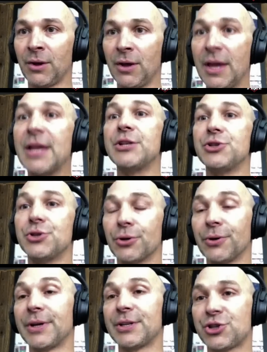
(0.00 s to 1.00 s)

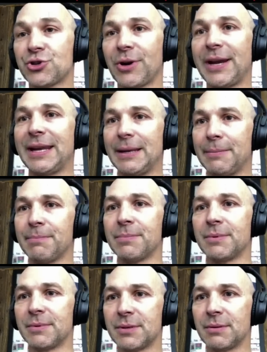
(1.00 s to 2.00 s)
Endurance training
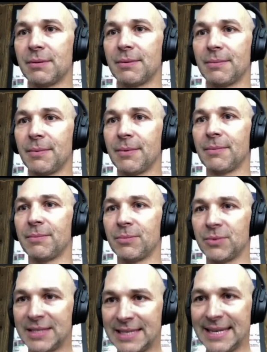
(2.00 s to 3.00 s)

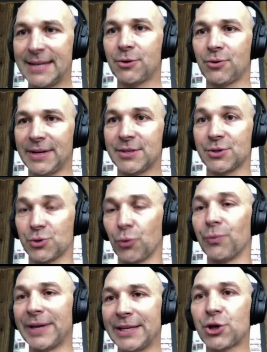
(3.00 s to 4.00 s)
decreases or
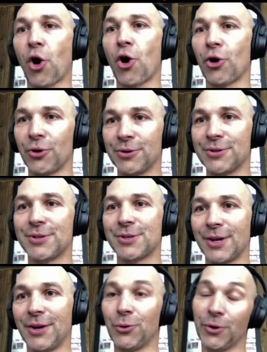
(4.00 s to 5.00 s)
retards
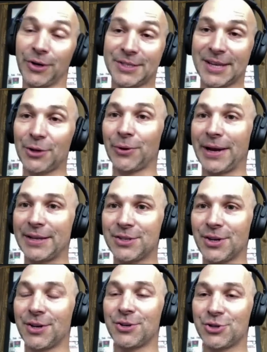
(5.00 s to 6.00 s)
or accelerates
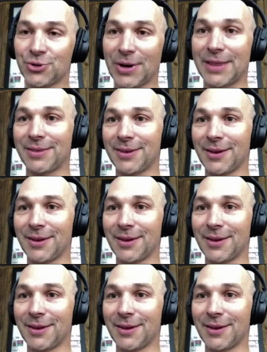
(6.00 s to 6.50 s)
strength